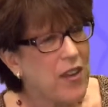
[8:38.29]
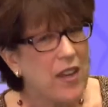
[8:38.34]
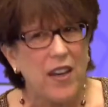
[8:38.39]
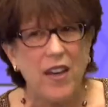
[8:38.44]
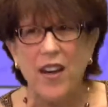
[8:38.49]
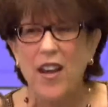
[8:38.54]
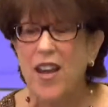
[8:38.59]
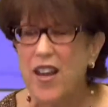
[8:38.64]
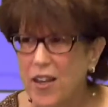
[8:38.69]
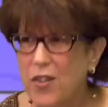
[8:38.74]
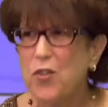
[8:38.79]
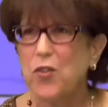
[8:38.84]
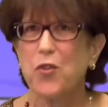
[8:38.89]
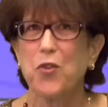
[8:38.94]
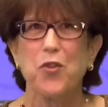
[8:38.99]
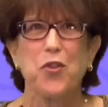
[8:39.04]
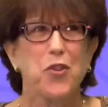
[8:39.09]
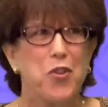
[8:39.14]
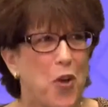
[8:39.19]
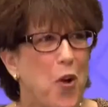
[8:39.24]
it
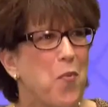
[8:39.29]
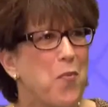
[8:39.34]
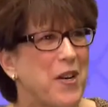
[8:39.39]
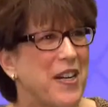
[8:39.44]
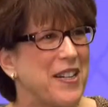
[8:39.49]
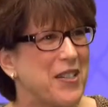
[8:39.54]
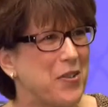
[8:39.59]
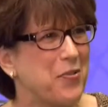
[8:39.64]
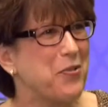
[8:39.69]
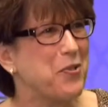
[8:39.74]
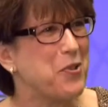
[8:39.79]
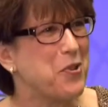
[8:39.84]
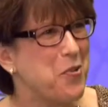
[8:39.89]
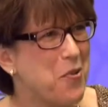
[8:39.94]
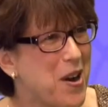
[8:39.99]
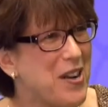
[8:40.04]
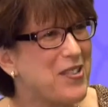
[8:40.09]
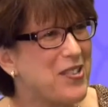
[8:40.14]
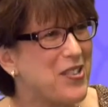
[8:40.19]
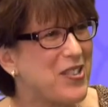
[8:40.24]
answers so many different
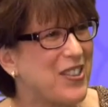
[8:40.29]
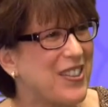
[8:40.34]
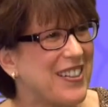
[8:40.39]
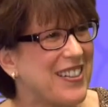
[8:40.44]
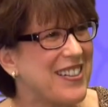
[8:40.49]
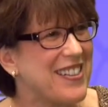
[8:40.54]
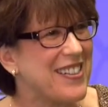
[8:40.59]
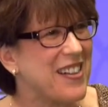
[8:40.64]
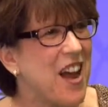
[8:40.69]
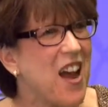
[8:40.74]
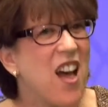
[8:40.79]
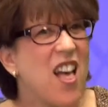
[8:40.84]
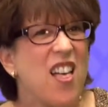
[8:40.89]
questions.